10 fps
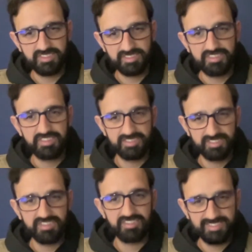Like,
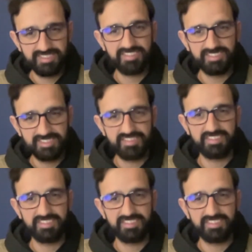because you send a little